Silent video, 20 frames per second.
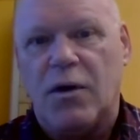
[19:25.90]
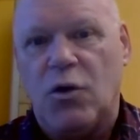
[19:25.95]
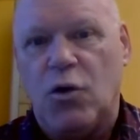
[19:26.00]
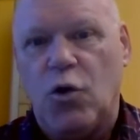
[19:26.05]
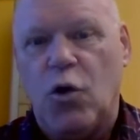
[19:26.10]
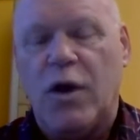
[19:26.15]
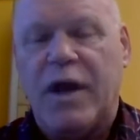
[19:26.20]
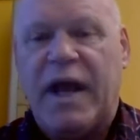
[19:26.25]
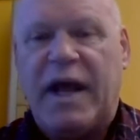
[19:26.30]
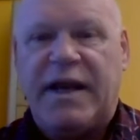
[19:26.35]

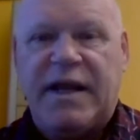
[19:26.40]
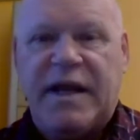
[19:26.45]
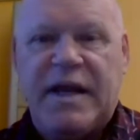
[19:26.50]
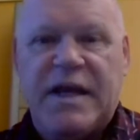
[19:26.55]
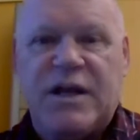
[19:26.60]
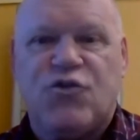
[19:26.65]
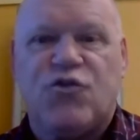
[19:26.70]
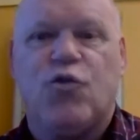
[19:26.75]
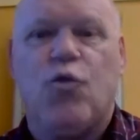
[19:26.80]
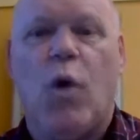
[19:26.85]
look at
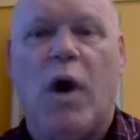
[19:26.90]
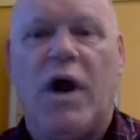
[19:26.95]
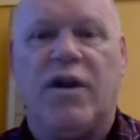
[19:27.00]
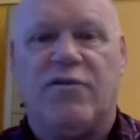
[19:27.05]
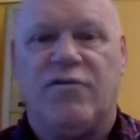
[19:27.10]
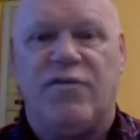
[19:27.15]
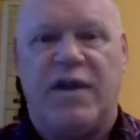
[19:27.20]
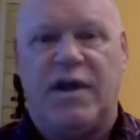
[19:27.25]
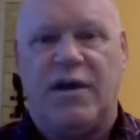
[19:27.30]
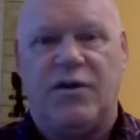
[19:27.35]
each
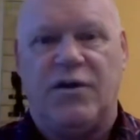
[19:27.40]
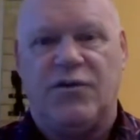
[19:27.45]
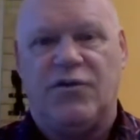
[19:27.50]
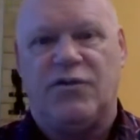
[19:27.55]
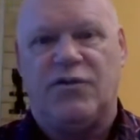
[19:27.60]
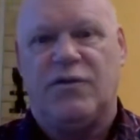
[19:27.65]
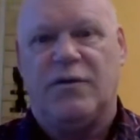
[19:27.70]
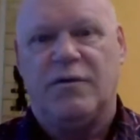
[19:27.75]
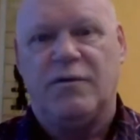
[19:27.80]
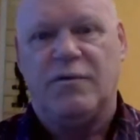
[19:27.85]
one of
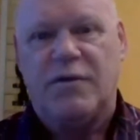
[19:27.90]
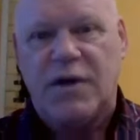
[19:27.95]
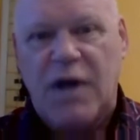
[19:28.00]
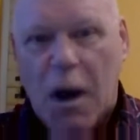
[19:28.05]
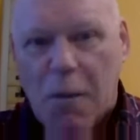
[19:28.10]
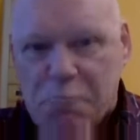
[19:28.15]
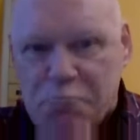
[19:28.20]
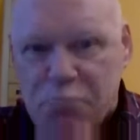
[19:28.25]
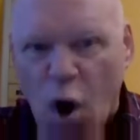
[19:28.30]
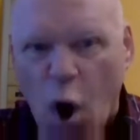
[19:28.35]
these
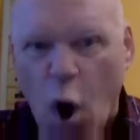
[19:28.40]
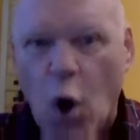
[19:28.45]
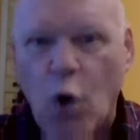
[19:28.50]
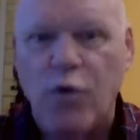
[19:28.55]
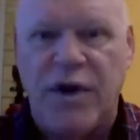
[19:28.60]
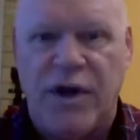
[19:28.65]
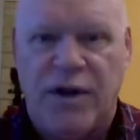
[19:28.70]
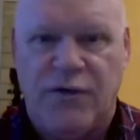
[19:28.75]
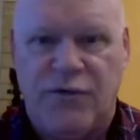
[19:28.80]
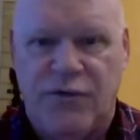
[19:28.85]

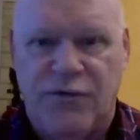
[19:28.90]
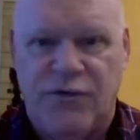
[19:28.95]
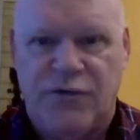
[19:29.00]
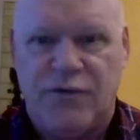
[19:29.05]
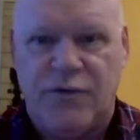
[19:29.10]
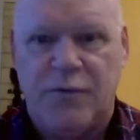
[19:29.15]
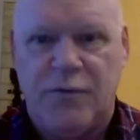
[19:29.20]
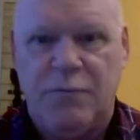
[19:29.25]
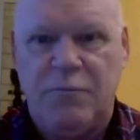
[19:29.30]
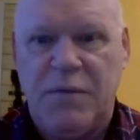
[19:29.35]

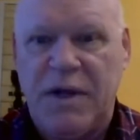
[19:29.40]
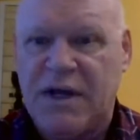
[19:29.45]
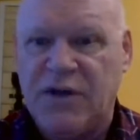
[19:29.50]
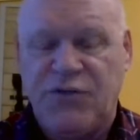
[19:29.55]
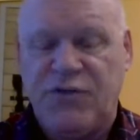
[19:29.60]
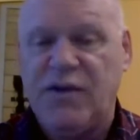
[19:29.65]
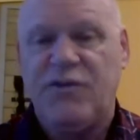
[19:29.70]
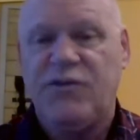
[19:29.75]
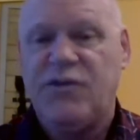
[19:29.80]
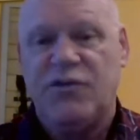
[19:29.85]
components,
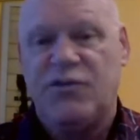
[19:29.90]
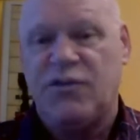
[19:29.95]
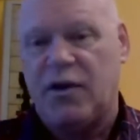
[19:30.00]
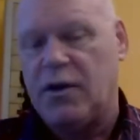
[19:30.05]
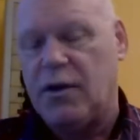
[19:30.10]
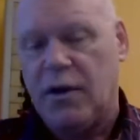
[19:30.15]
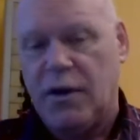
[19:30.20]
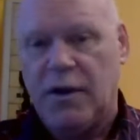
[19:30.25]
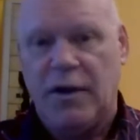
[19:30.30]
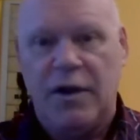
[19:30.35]
because this
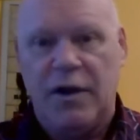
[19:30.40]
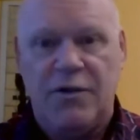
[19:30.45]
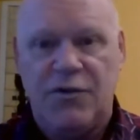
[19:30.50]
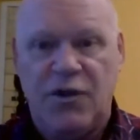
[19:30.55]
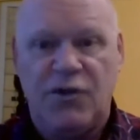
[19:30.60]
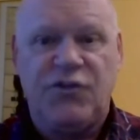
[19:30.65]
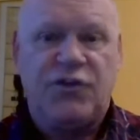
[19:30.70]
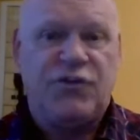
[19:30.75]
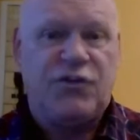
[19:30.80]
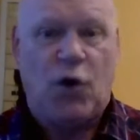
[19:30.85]

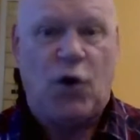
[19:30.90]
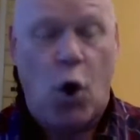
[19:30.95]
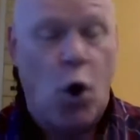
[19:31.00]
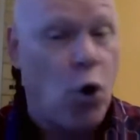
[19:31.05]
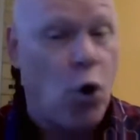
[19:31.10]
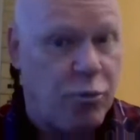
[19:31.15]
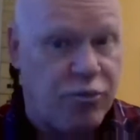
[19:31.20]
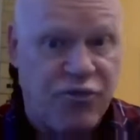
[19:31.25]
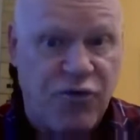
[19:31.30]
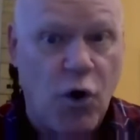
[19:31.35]
is a
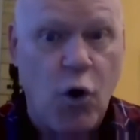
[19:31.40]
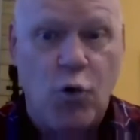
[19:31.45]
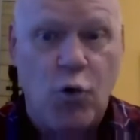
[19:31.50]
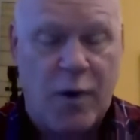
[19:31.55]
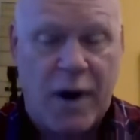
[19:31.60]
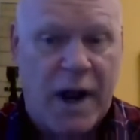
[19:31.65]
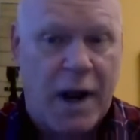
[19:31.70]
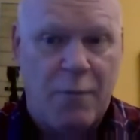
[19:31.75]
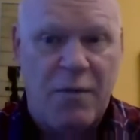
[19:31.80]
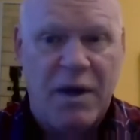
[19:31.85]
whole
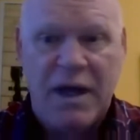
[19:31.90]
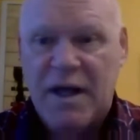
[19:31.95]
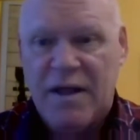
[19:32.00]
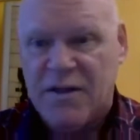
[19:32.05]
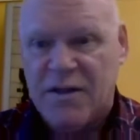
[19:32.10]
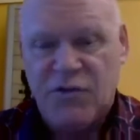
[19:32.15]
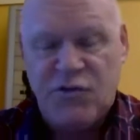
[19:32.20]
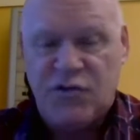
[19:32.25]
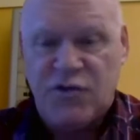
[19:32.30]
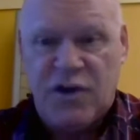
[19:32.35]
program.
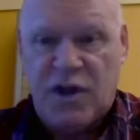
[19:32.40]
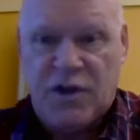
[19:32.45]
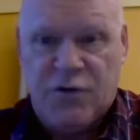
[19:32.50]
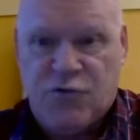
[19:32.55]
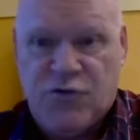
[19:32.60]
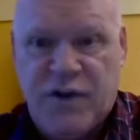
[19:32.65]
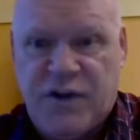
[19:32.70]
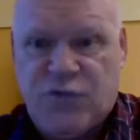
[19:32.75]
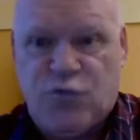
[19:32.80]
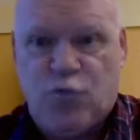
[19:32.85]
This is
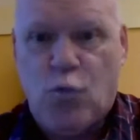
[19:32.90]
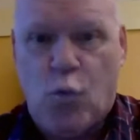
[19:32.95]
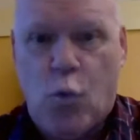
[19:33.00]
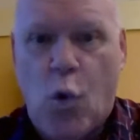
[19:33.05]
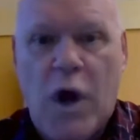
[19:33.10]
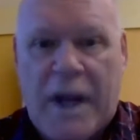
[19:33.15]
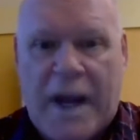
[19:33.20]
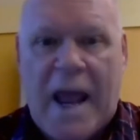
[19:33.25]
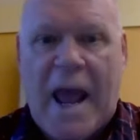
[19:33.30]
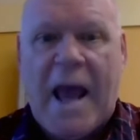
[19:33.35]
not just
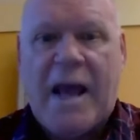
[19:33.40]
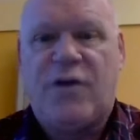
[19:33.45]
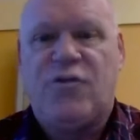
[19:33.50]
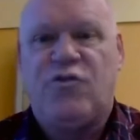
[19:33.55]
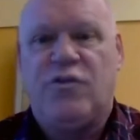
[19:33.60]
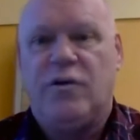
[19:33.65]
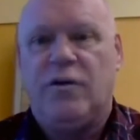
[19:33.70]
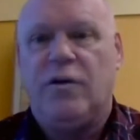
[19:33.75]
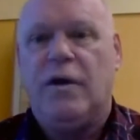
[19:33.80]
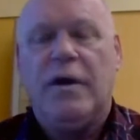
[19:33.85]
one
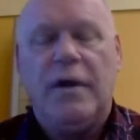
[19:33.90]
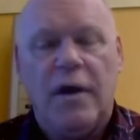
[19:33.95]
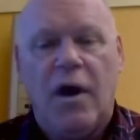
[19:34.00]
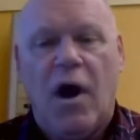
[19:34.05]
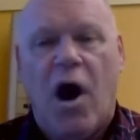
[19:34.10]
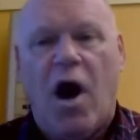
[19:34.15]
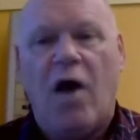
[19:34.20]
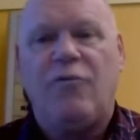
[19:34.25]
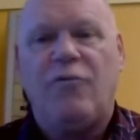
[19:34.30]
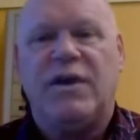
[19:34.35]
action.
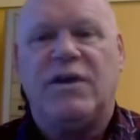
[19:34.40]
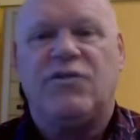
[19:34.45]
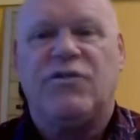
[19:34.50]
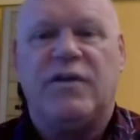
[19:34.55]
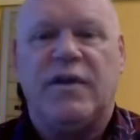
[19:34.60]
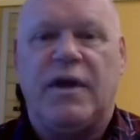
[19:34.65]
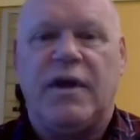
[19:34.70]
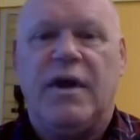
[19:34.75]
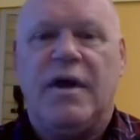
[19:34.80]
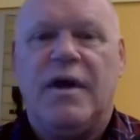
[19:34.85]

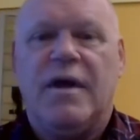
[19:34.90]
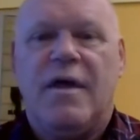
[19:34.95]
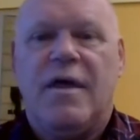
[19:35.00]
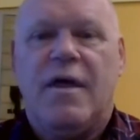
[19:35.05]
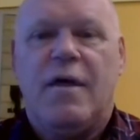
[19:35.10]
Obviously,